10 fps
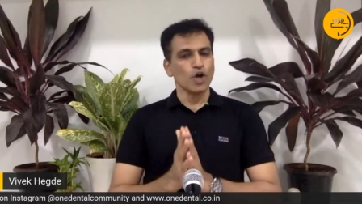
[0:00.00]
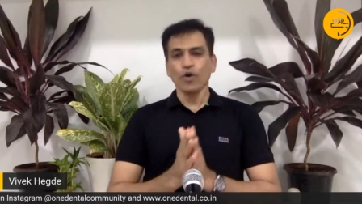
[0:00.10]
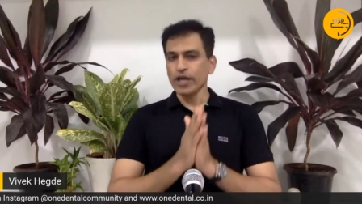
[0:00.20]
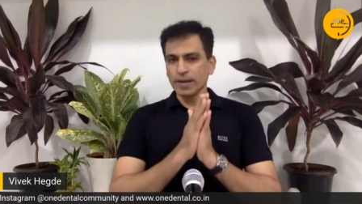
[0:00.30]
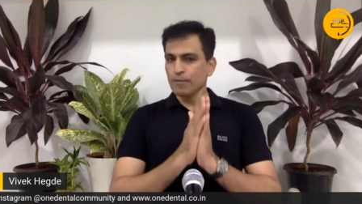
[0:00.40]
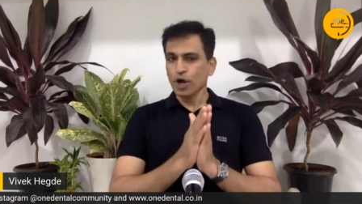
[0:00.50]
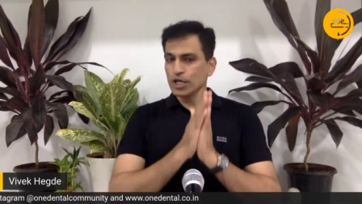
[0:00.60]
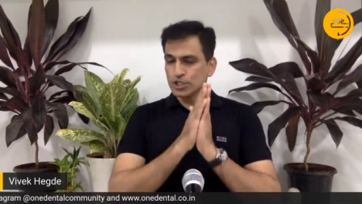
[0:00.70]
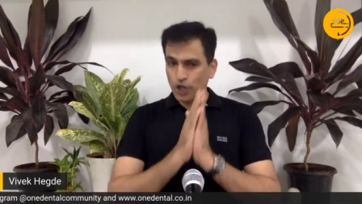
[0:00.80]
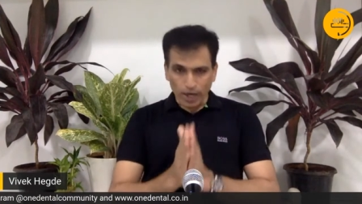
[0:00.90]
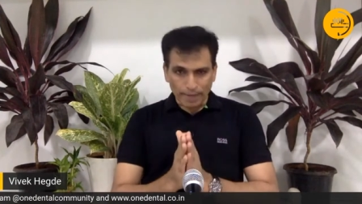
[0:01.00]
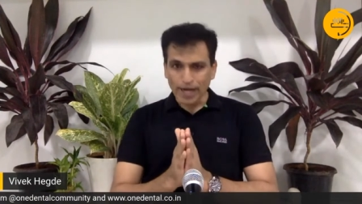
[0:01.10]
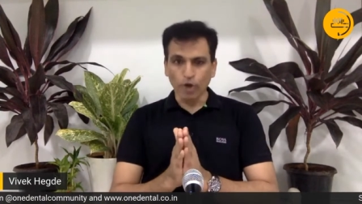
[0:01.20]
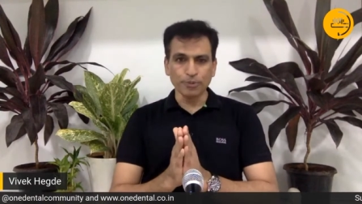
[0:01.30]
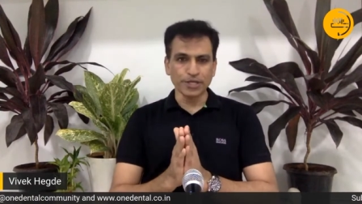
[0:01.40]
Going abroad is not a
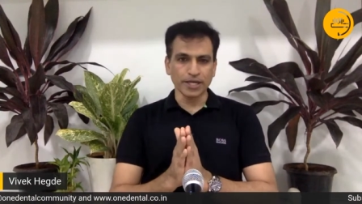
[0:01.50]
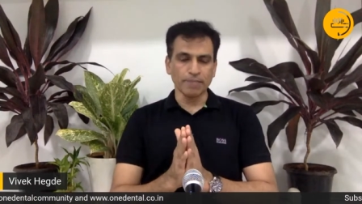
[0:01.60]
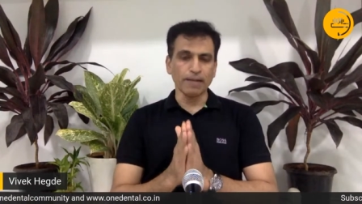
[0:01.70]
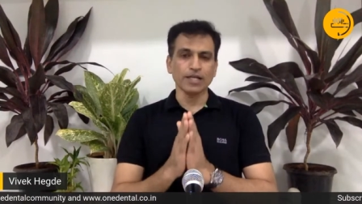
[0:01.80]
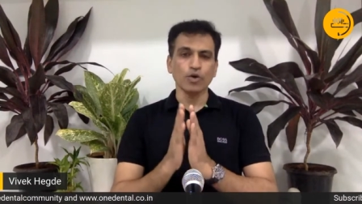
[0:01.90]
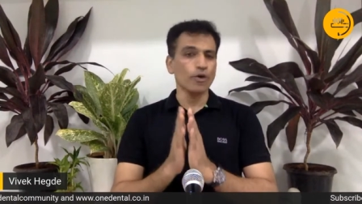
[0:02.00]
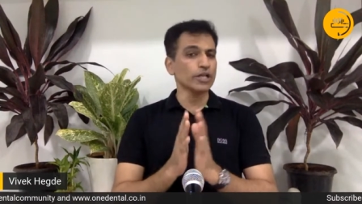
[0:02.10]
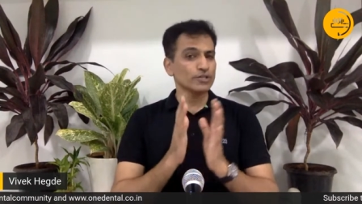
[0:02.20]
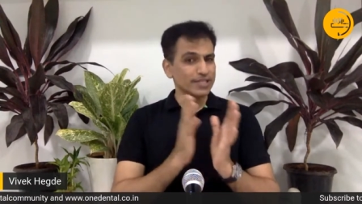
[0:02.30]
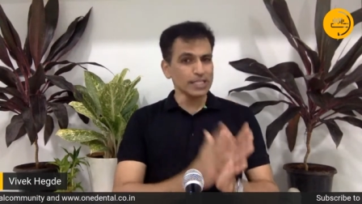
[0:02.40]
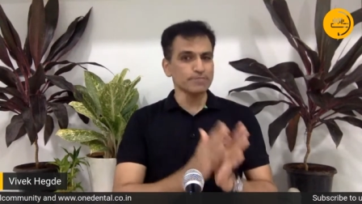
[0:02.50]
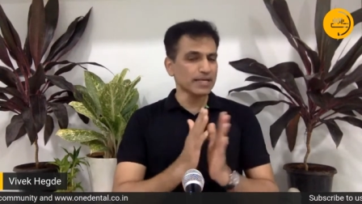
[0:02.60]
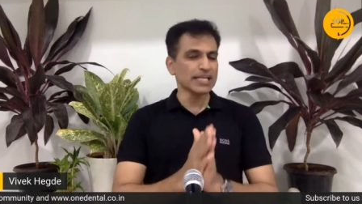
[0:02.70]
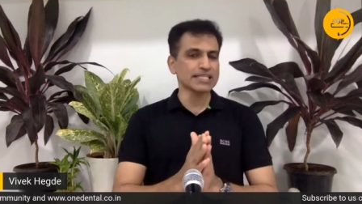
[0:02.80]
bad option, but going to these Middle